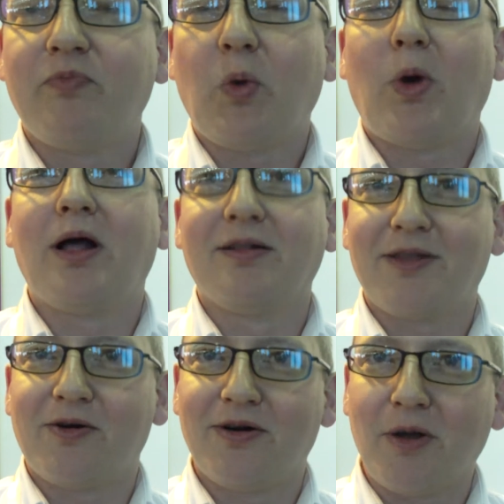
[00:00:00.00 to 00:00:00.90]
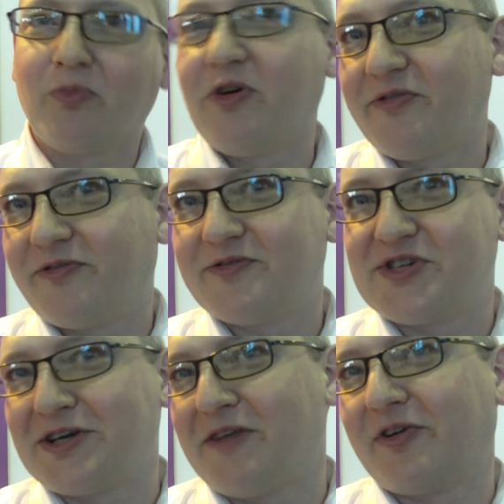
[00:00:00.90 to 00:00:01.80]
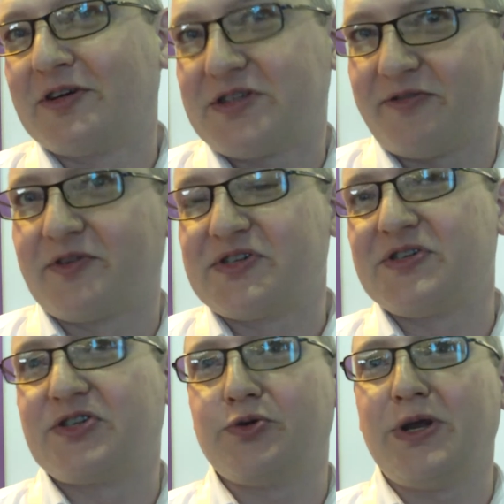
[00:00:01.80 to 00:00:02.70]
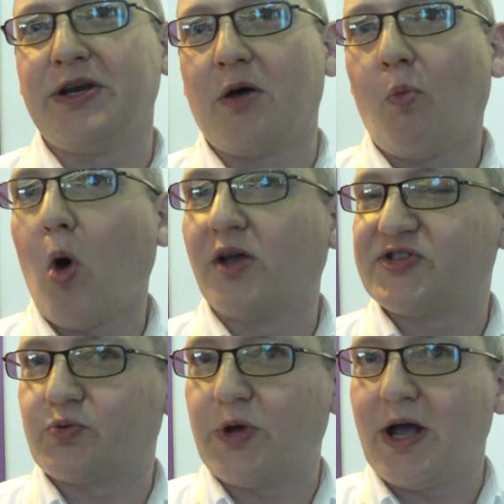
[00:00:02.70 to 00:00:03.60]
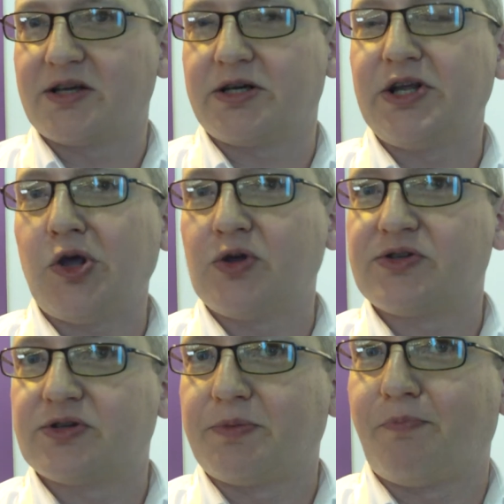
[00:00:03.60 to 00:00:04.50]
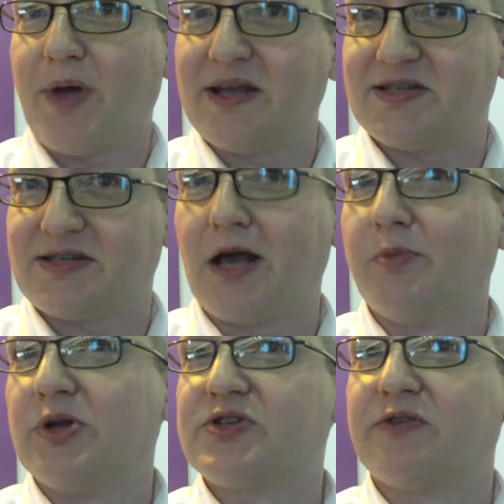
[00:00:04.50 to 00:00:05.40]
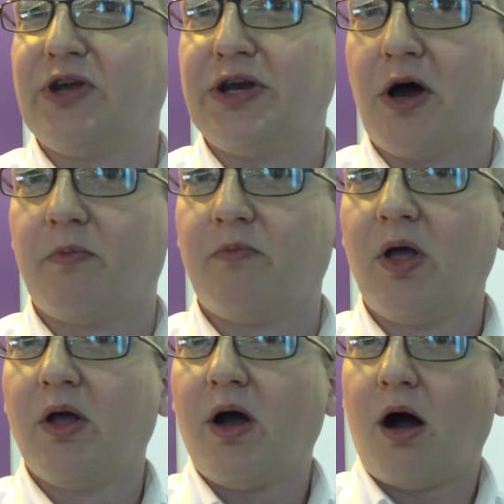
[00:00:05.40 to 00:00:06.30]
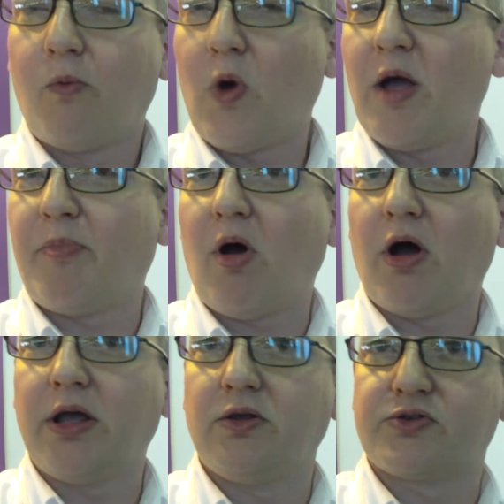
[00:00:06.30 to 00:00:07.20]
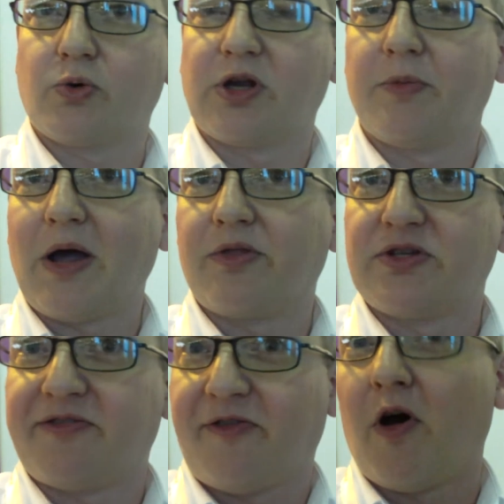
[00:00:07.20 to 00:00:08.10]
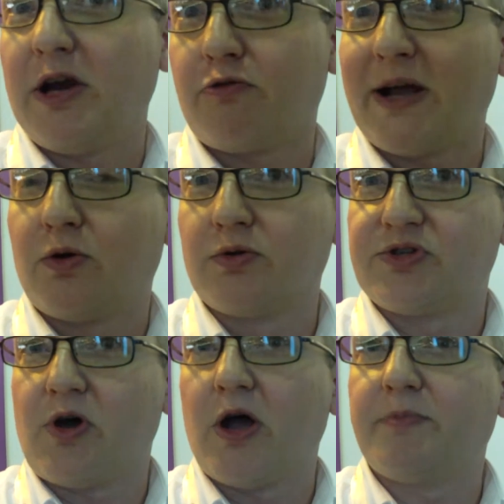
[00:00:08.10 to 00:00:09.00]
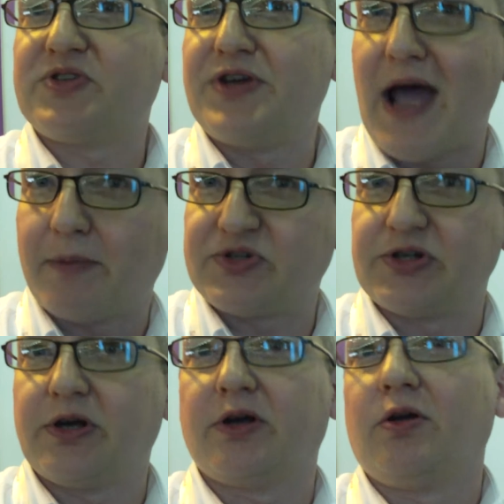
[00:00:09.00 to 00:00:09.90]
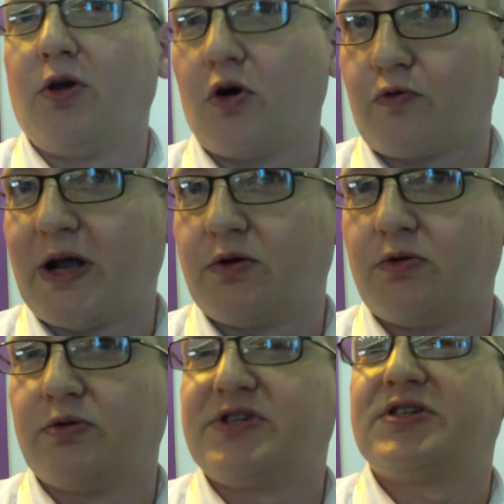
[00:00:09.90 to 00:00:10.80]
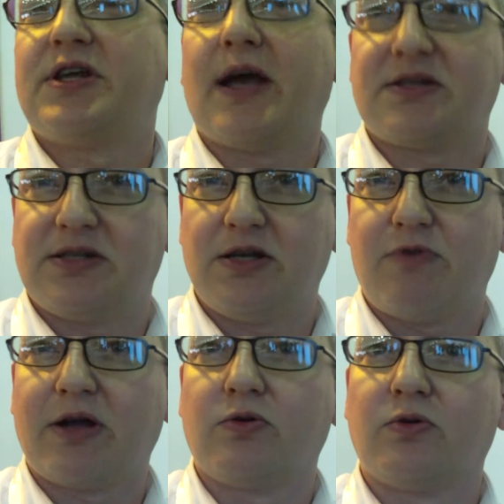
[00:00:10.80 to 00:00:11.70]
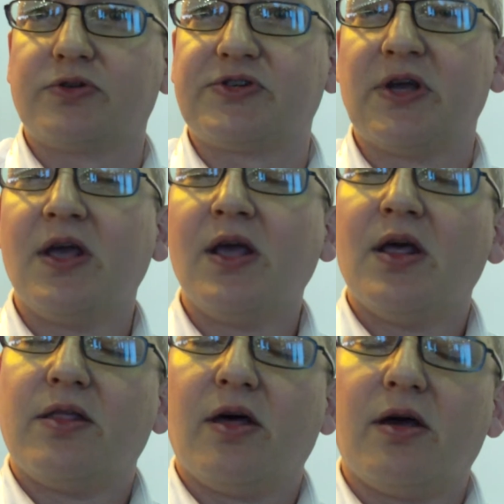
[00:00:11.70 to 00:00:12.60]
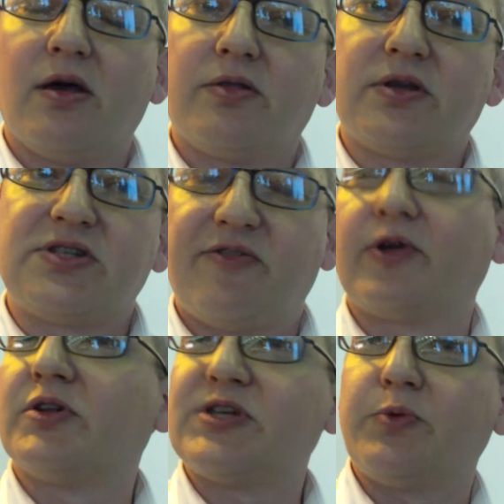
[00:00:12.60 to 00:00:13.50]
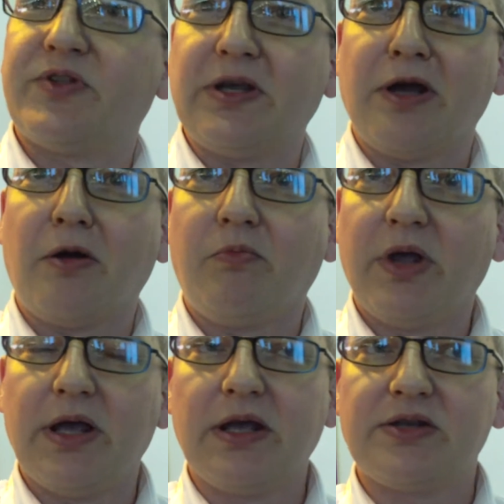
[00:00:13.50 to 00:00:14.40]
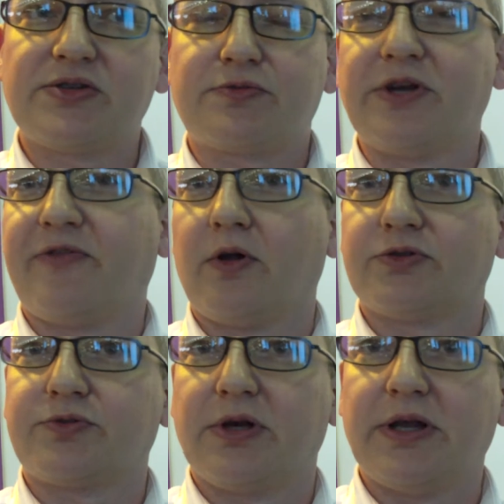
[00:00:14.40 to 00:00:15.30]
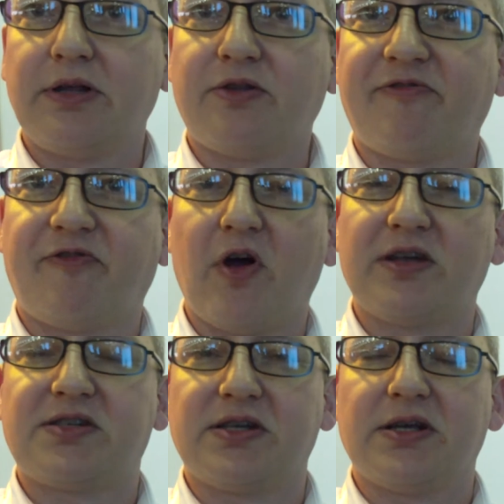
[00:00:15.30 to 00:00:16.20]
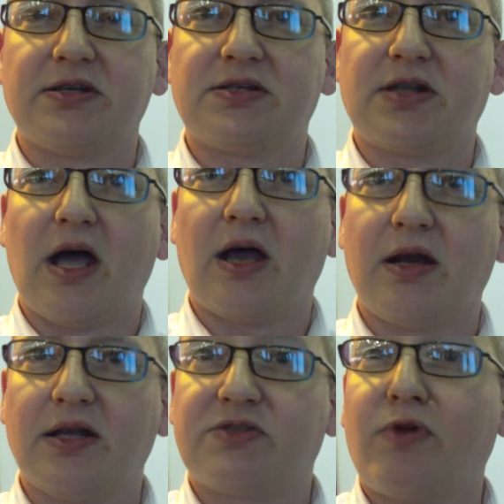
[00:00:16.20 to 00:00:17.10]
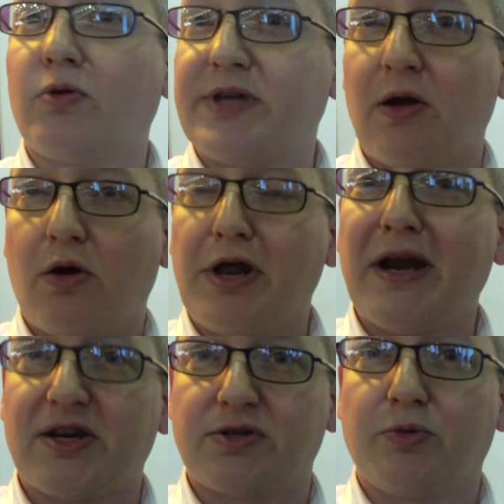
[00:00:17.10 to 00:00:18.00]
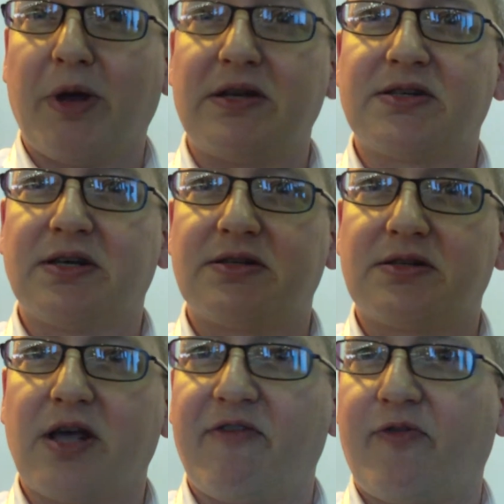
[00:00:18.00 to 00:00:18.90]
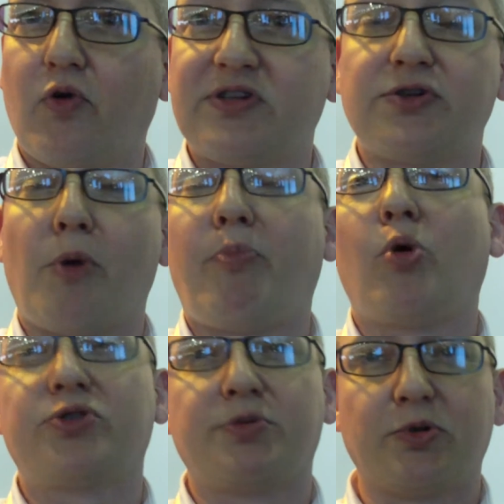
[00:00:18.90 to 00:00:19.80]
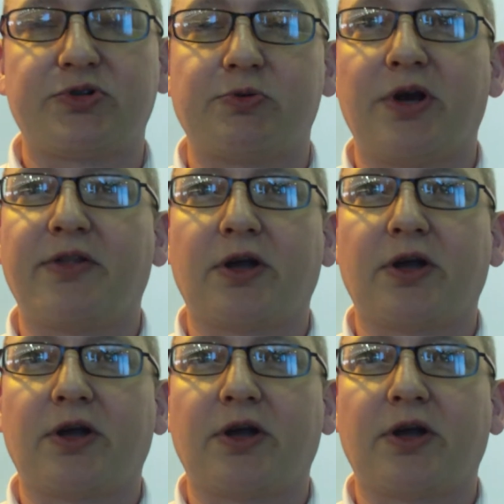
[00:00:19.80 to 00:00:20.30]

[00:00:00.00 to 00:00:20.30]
Well, there are a number of significant differences to enum. Whilst we actually use best elements of enum, whereby you're talking about the defined record types, NAPTA, lock records, TXT records. The difficulty with enum is threefold, really. The first is that it's rolled out on a national basis, therefore it's not portable to another